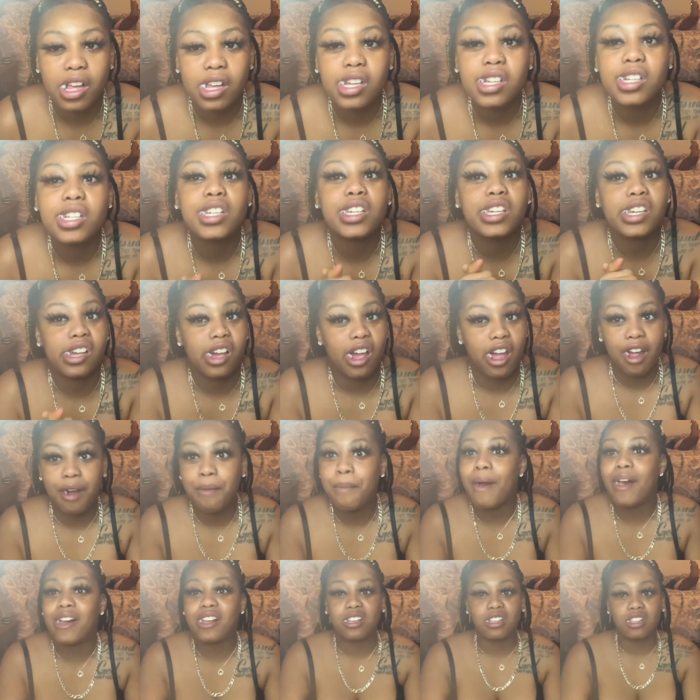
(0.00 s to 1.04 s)
Yeah,
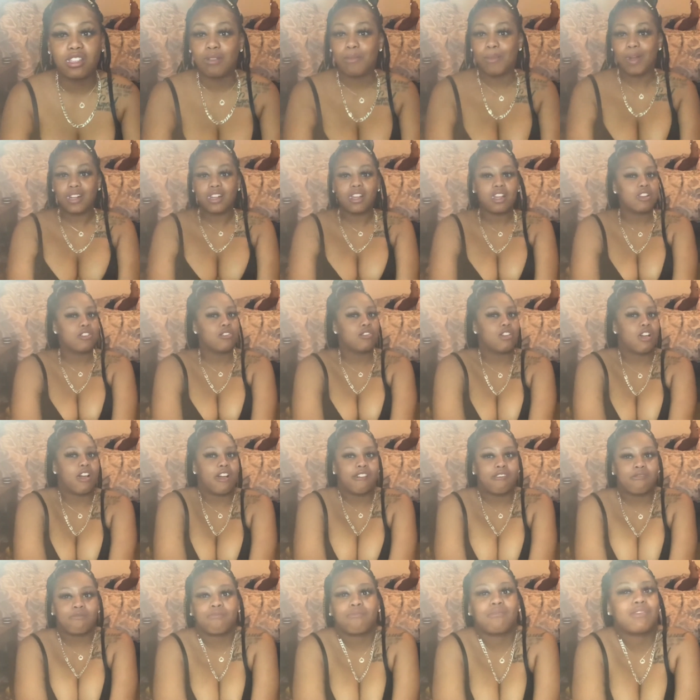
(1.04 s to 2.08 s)
everybody still my tattoo,
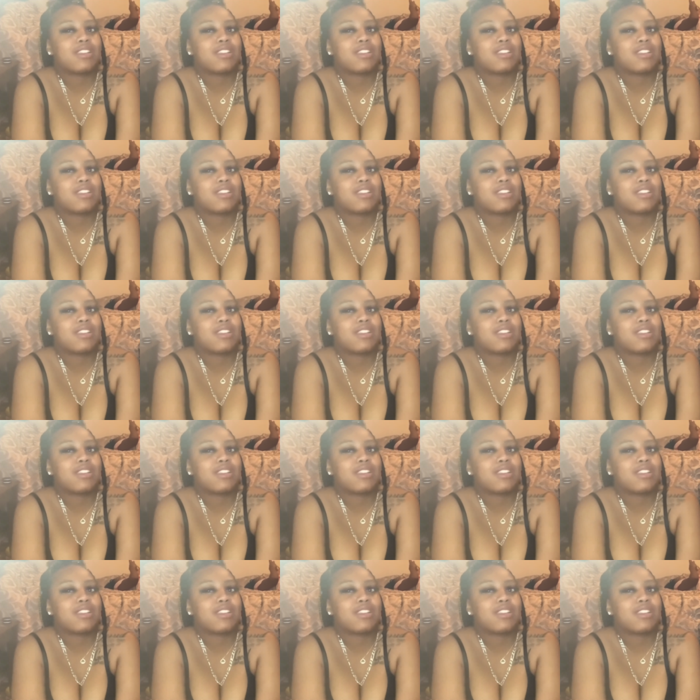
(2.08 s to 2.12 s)
y'all.